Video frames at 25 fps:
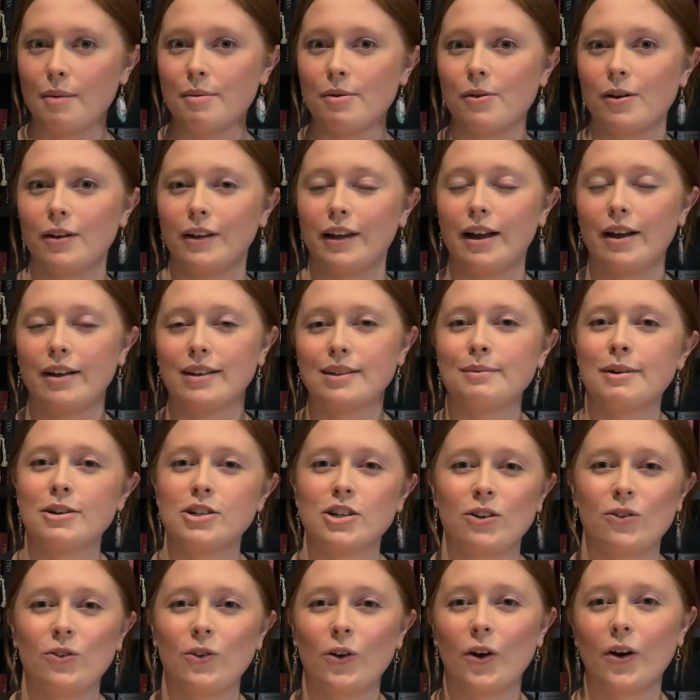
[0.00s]
It really helps my
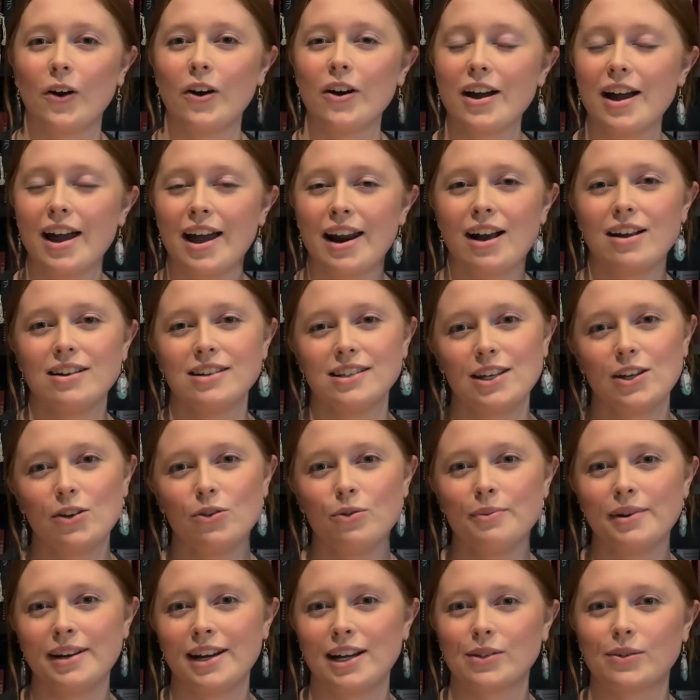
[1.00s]
channel grow, and I'll see you on
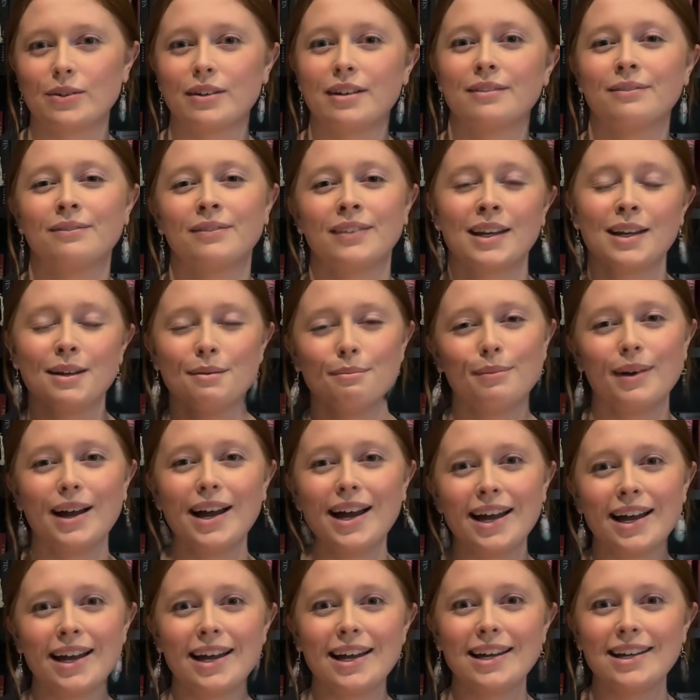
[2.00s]
my next one.
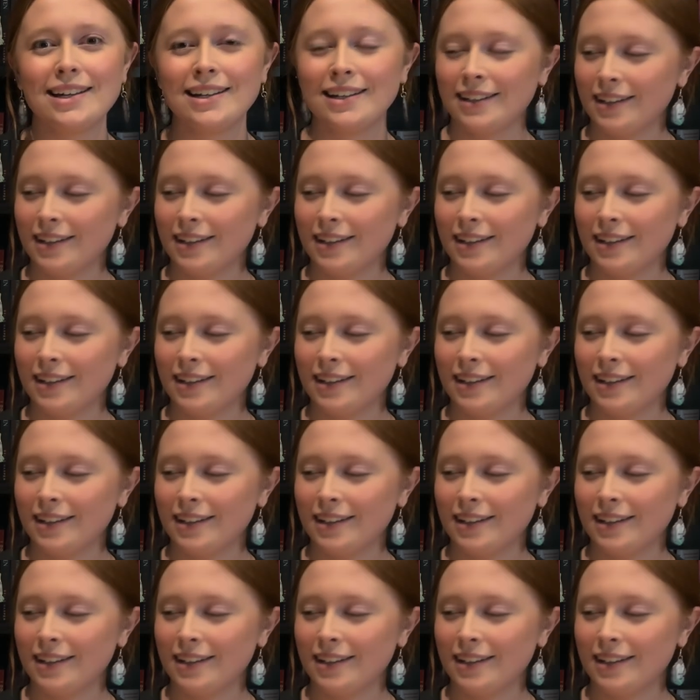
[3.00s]
Bye!